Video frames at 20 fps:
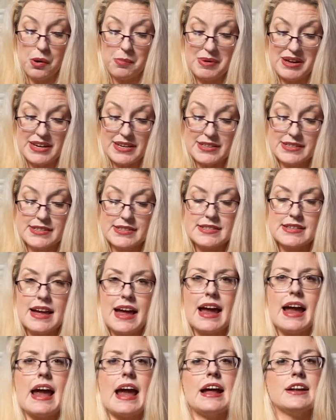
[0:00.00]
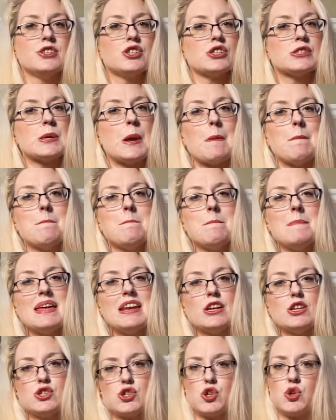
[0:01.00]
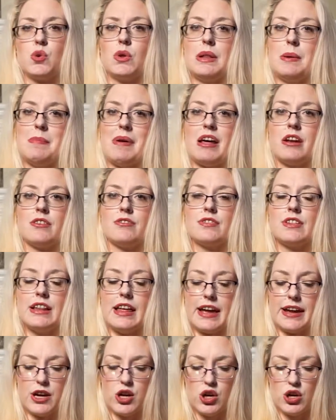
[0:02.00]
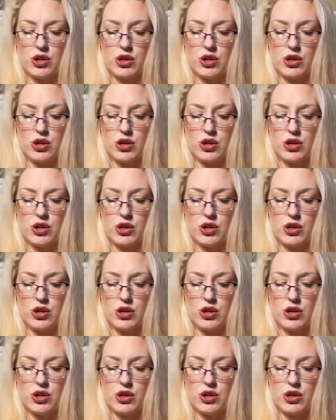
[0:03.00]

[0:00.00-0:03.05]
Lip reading: beads and just a minuscule amount of clay.